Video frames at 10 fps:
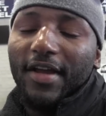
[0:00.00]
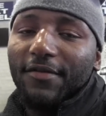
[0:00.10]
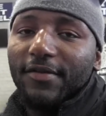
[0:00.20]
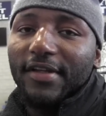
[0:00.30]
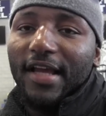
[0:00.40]
We
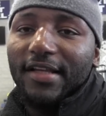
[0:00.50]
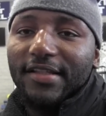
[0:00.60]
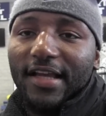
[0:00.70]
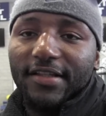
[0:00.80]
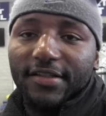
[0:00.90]
haven't really got a
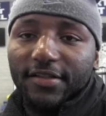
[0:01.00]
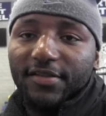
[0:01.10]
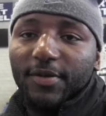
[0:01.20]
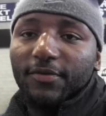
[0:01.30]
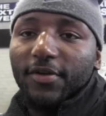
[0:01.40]
chance to
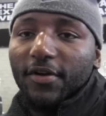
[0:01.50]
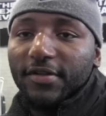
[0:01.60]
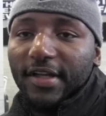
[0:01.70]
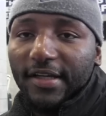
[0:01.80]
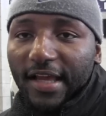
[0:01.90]
speak with
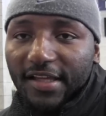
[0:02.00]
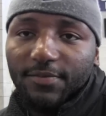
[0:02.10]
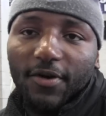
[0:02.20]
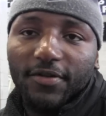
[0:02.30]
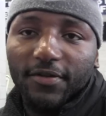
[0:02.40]
Coach like that. He
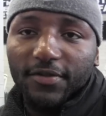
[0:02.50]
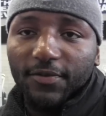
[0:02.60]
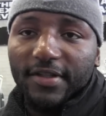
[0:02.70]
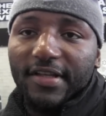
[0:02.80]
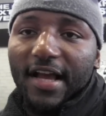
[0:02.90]
spoke to us
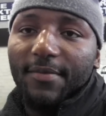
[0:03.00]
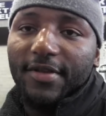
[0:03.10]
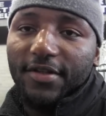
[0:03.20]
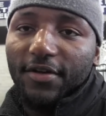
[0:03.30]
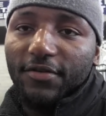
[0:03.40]
one time
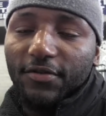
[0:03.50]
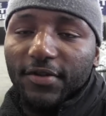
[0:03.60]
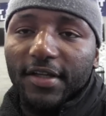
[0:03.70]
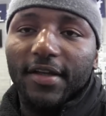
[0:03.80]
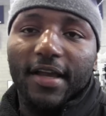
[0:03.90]
as a whole
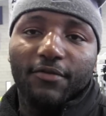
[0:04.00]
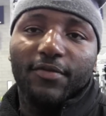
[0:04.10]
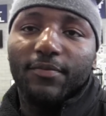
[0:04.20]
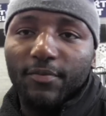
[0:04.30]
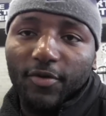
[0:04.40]
unit, and
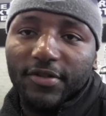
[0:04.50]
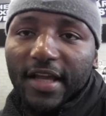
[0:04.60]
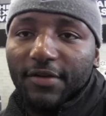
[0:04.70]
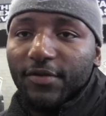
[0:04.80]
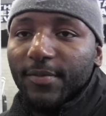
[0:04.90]
we most
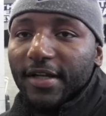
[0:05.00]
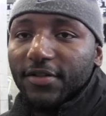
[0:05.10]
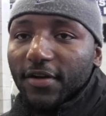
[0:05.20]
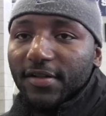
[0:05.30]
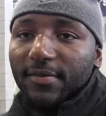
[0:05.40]
likely we might
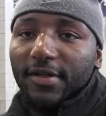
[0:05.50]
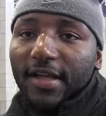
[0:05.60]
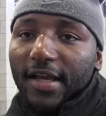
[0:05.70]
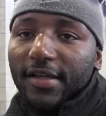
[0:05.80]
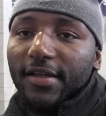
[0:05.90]
talk to him
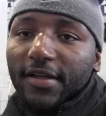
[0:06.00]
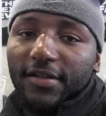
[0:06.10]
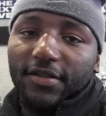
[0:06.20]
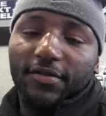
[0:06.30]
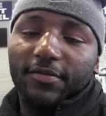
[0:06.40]
today.
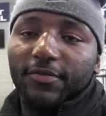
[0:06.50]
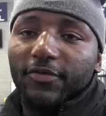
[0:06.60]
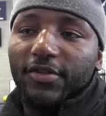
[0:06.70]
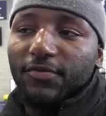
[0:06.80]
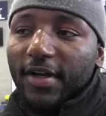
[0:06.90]
So
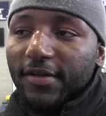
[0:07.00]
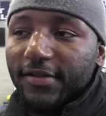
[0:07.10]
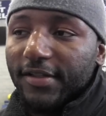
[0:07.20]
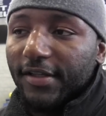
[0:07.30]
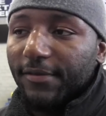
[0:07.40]
we're just waiting
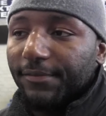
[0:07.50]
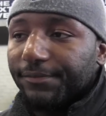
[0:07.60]
and see.